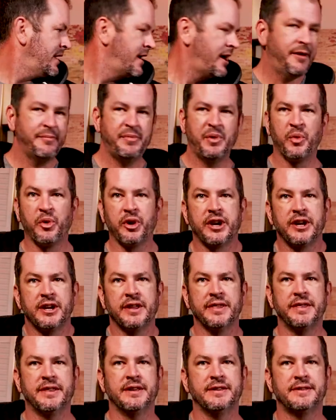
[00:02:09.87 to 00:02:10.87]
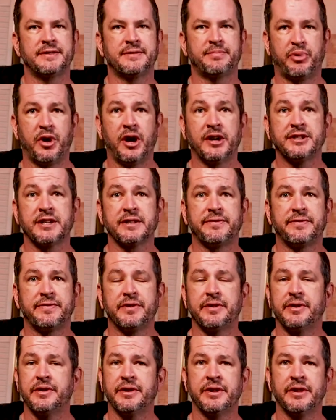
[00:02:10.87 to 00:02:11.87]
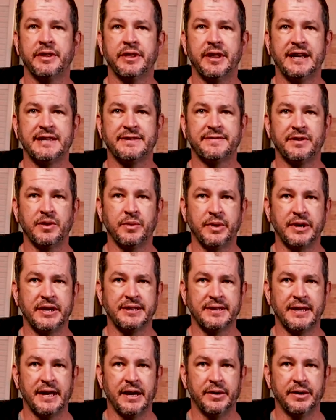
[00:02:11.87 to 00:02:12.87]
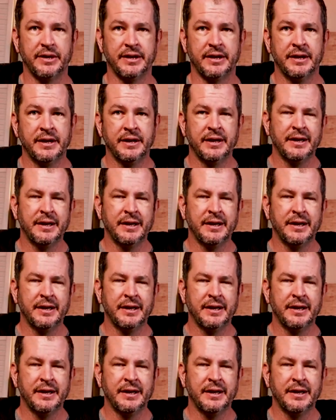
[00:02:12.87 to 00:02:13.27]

I've been working on this project for the last few weeks now and